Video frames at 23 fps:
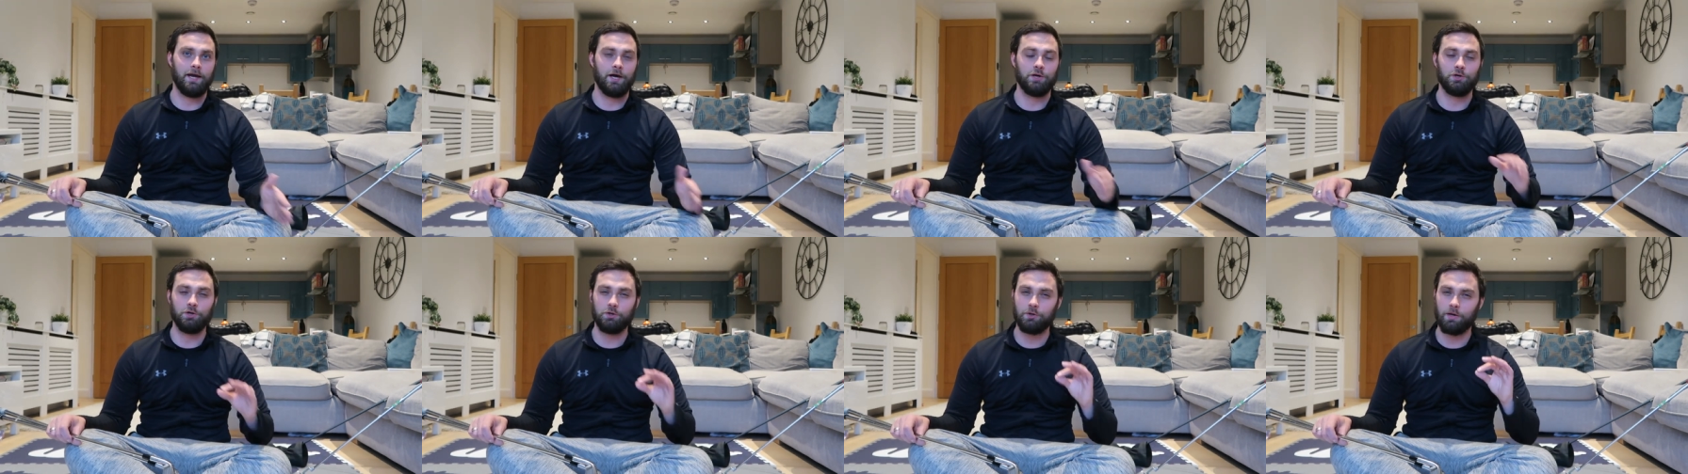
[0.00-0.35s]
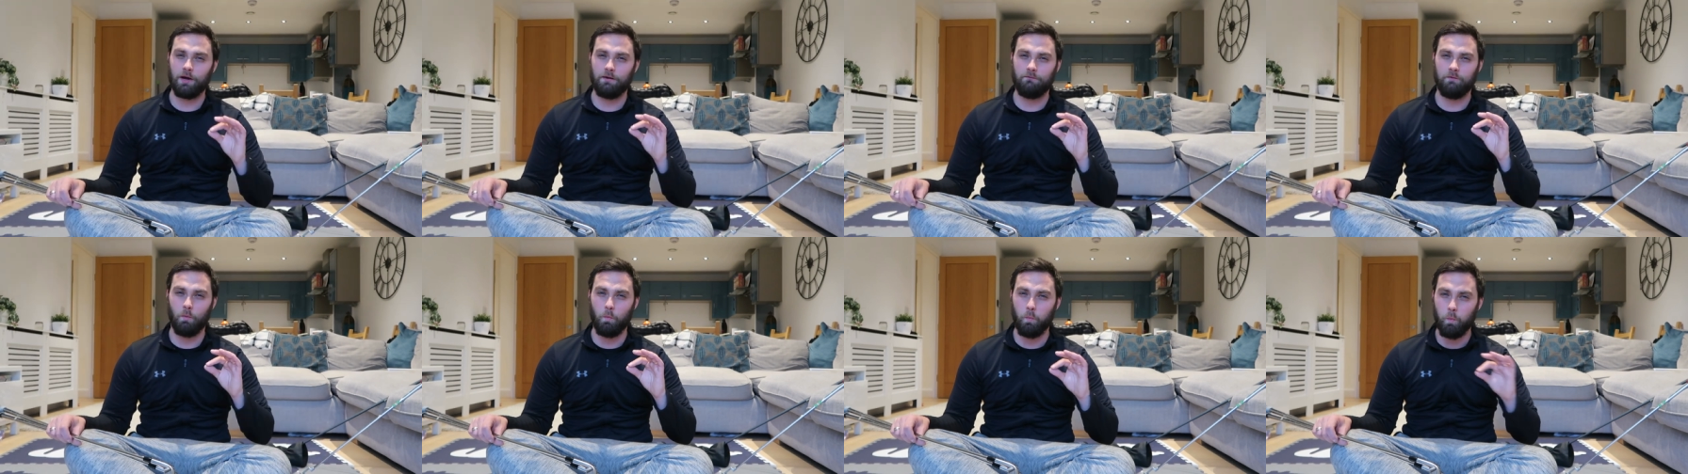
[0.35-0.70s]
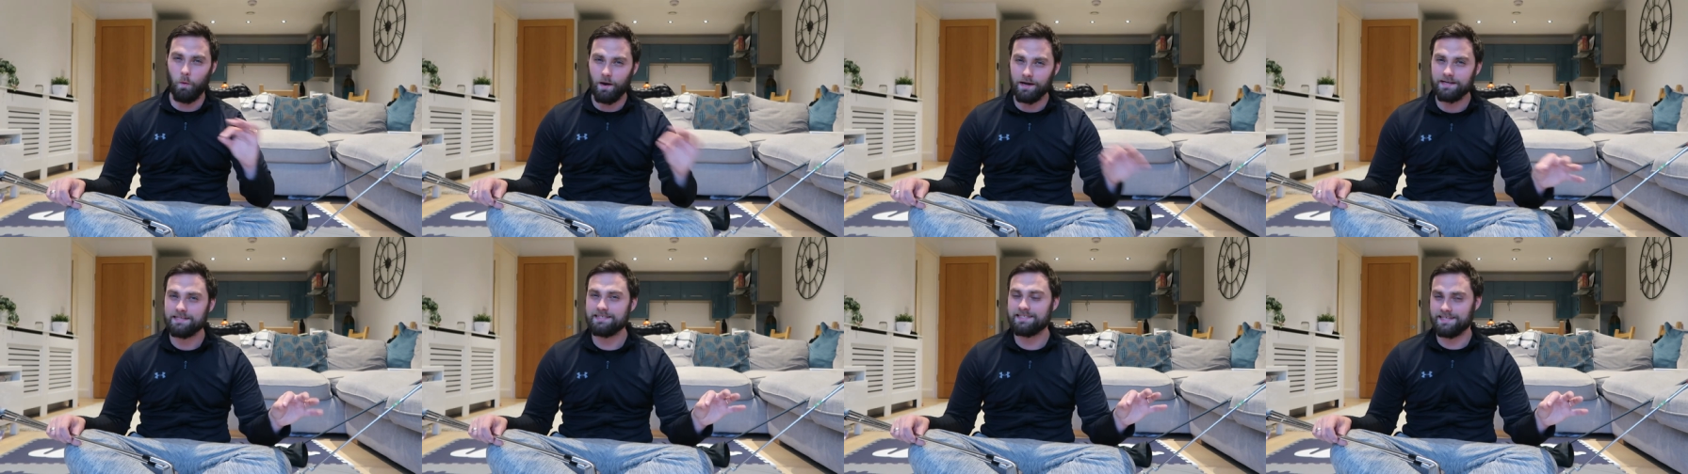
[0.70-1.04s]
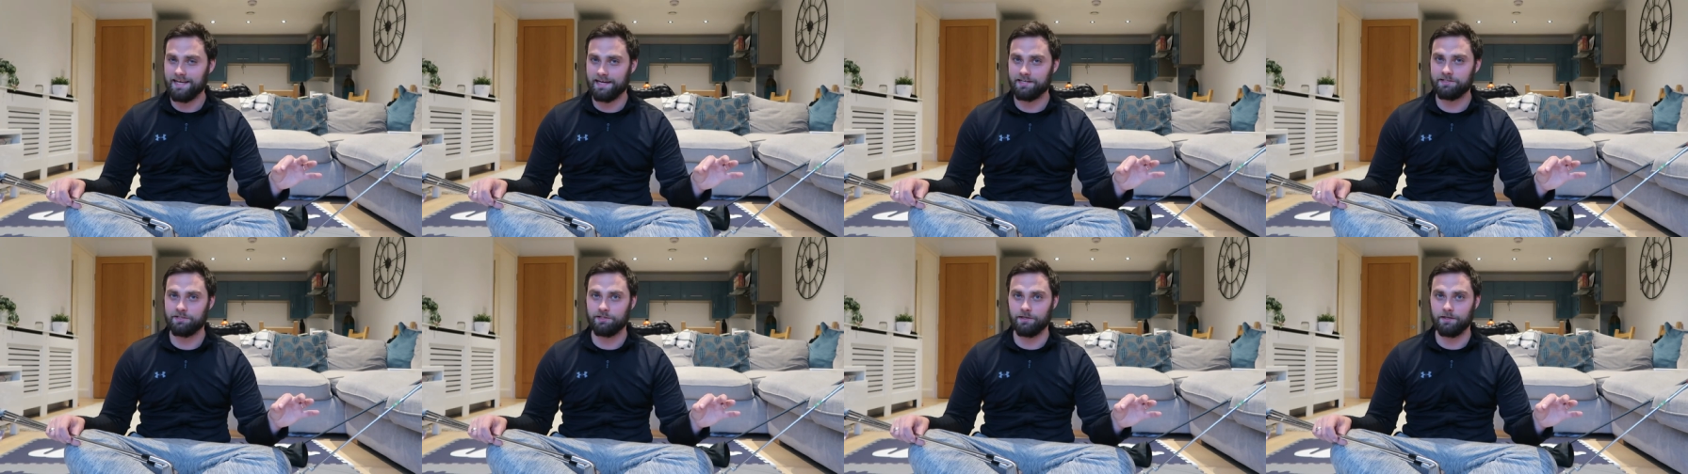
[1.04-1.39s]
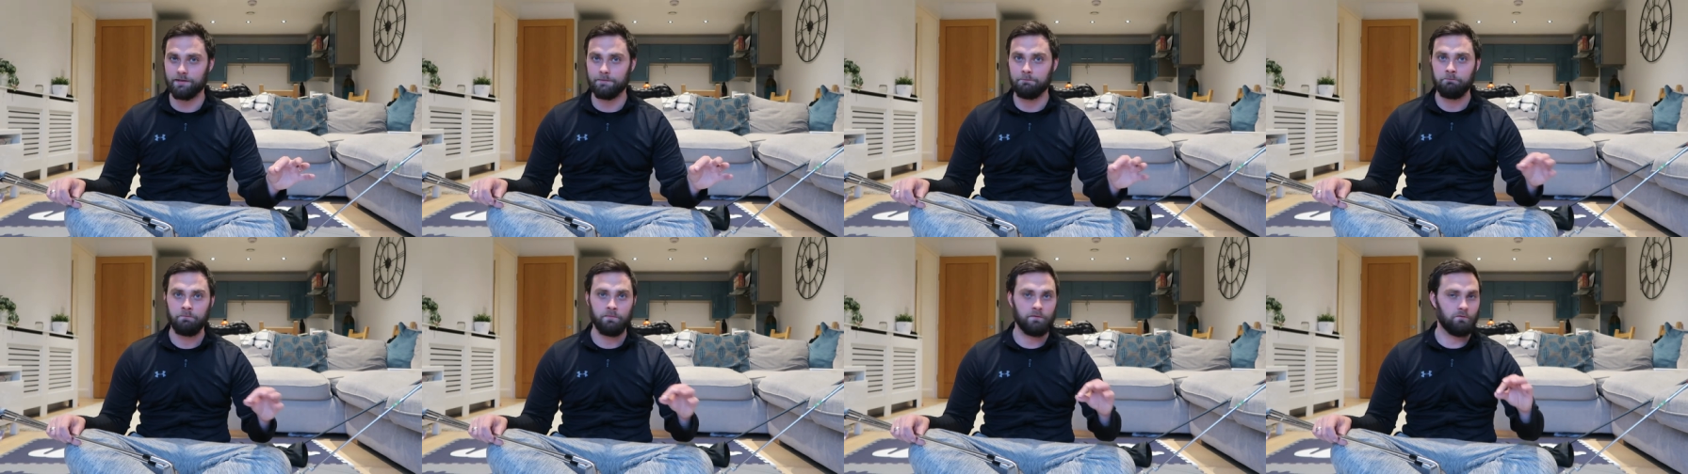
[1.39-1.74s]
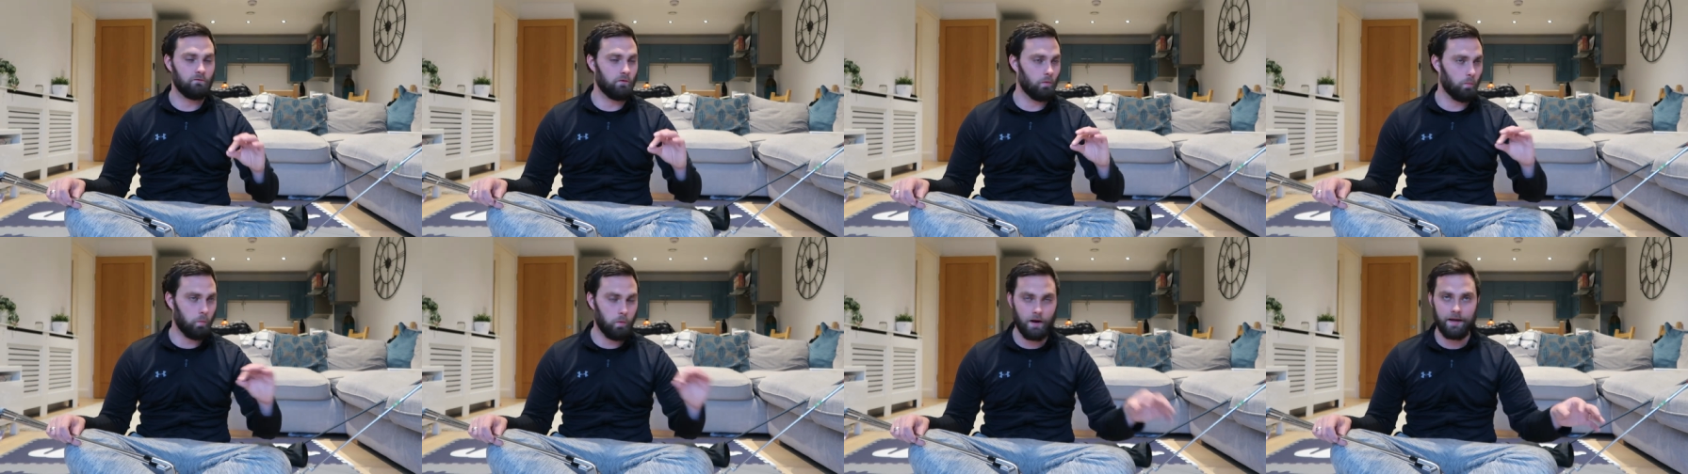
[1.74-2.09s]
and you go for one session,
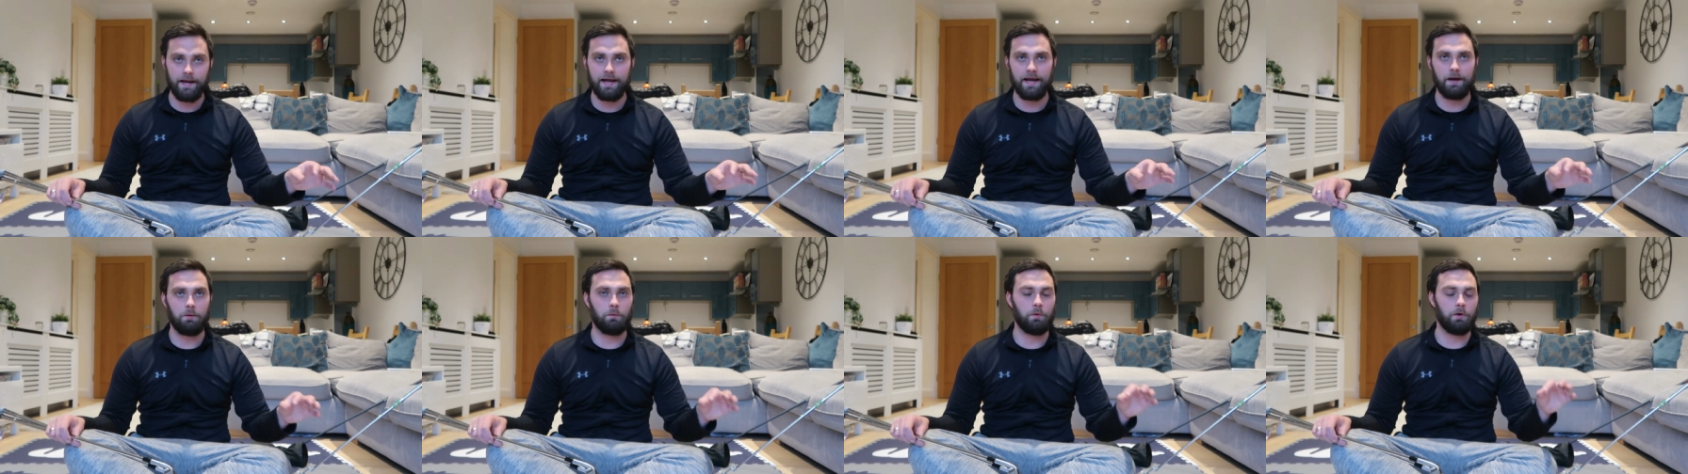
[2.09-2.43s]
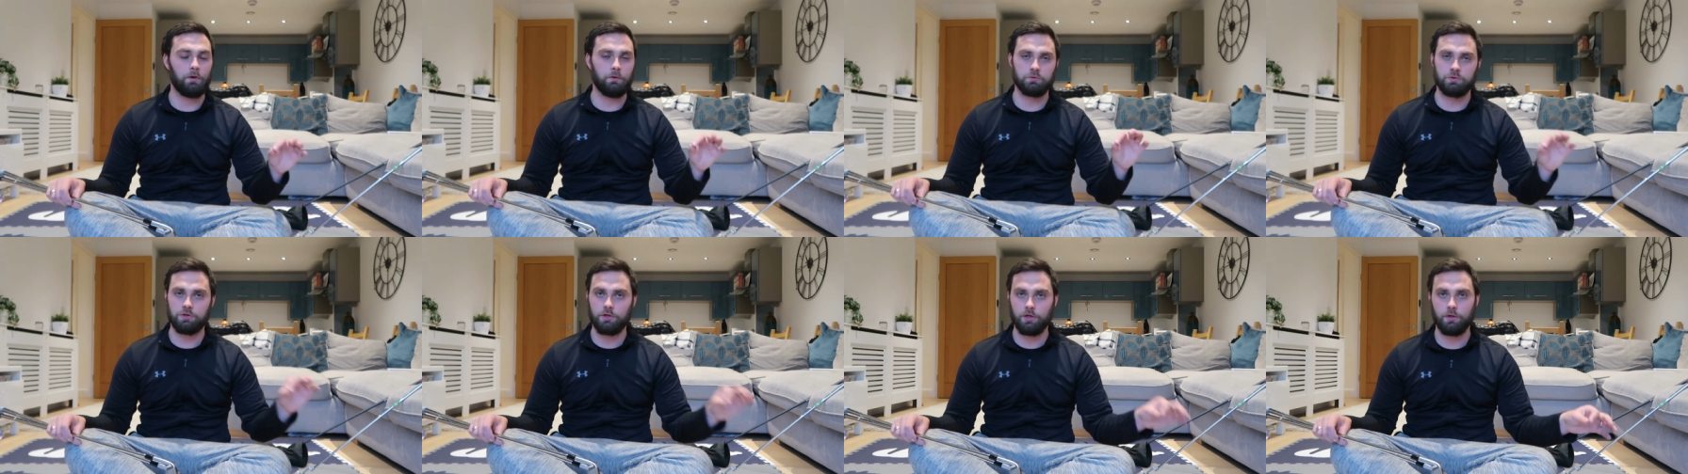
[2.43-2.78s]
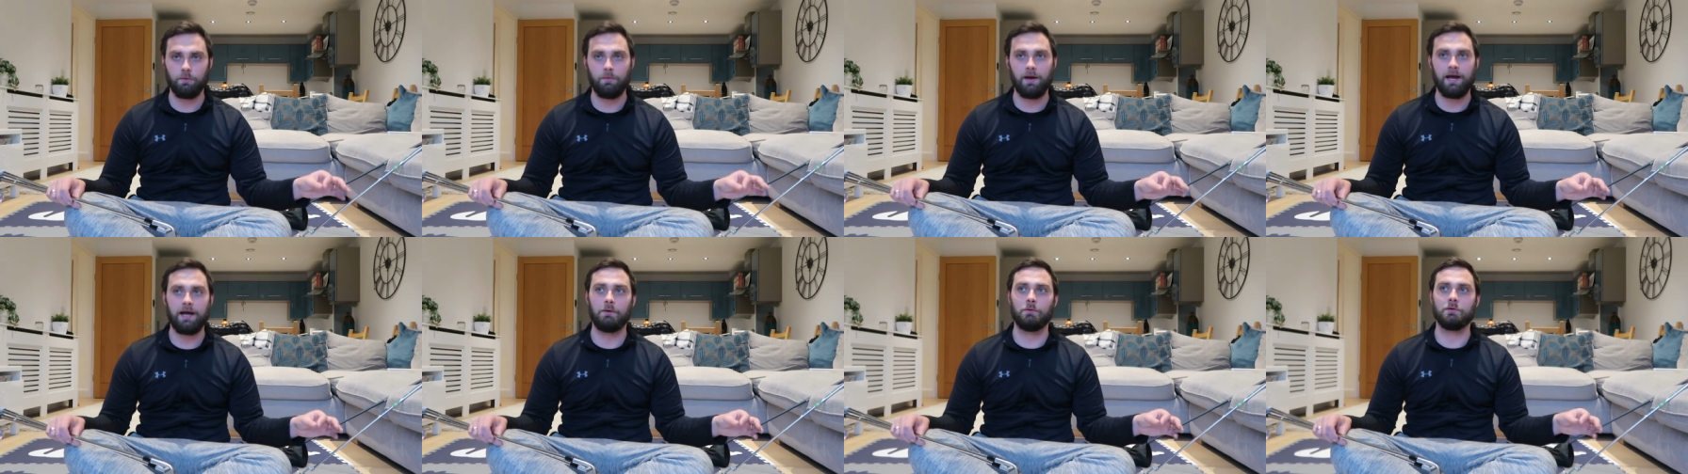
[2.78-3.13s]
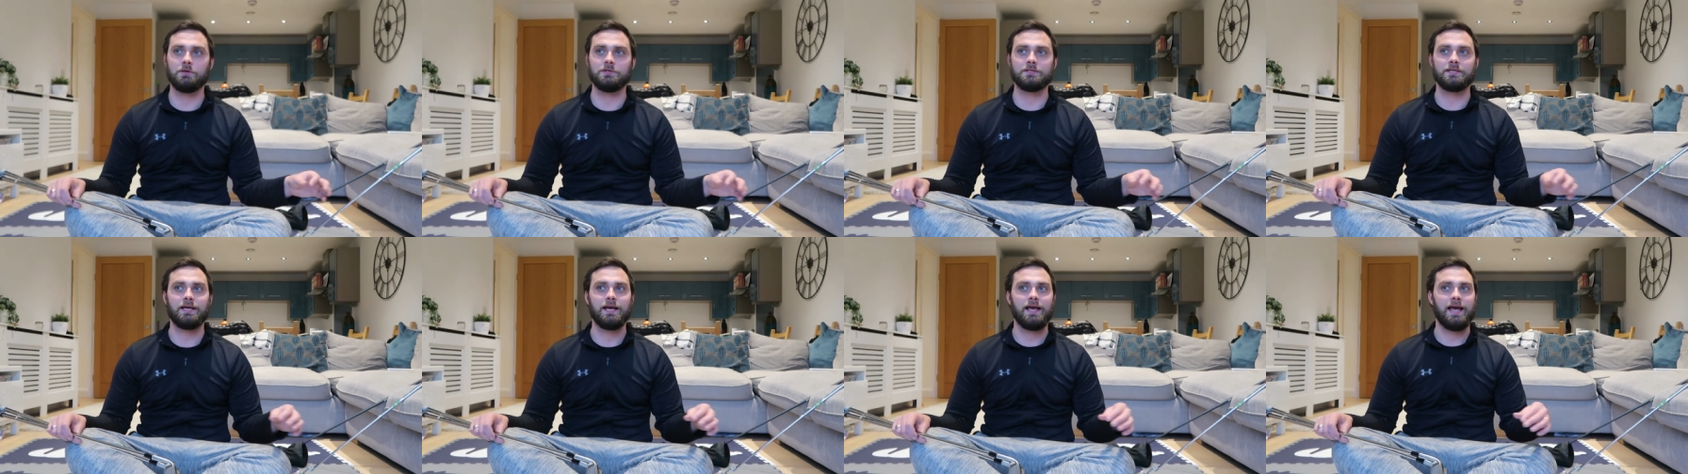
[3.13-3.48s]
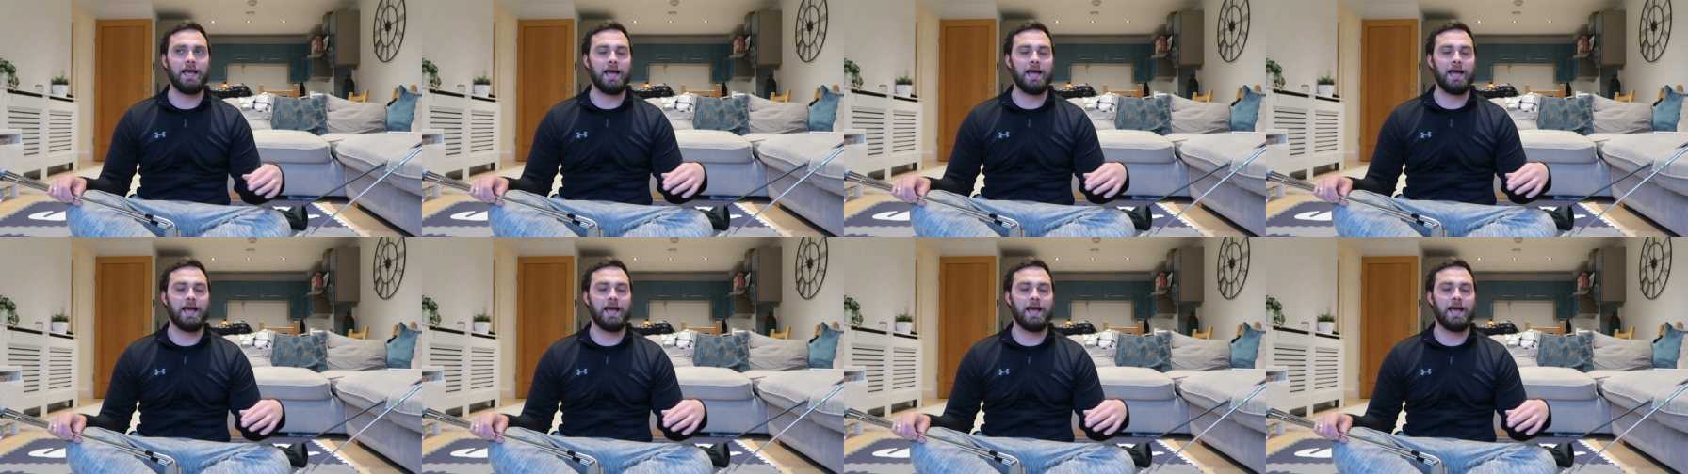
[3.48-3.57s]
for one hour or two hours